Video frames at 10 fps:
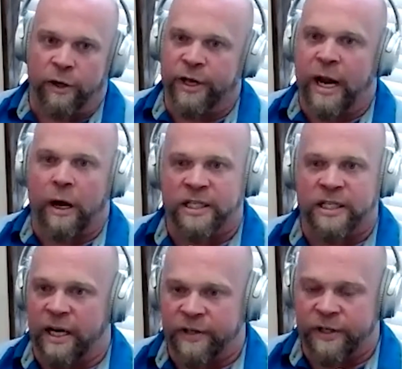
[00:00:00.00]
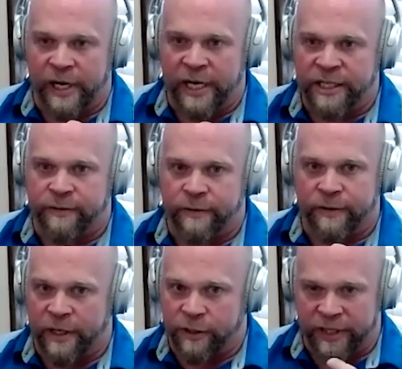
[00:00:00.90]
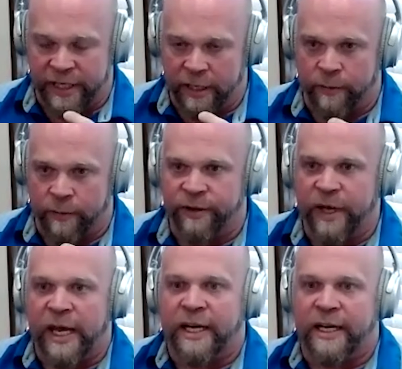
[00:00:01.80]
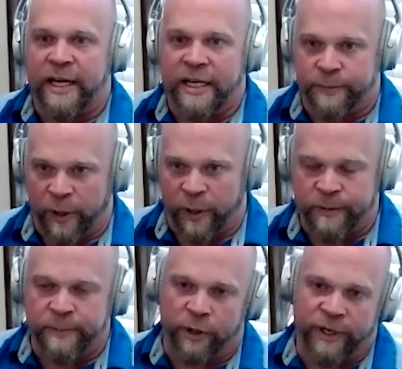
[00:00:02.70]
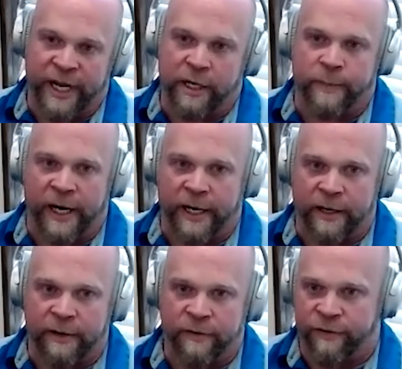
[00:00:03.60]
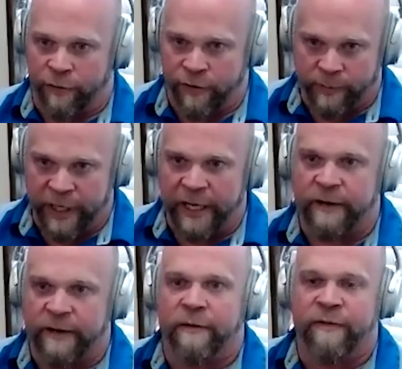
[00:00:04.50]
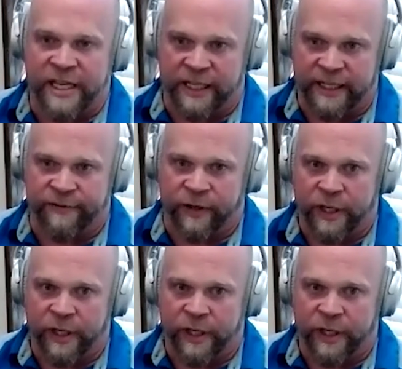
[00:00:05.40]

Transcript: Because all that oxidative stress that you're dealing with is supposed to be pulled out of your body through the blood via the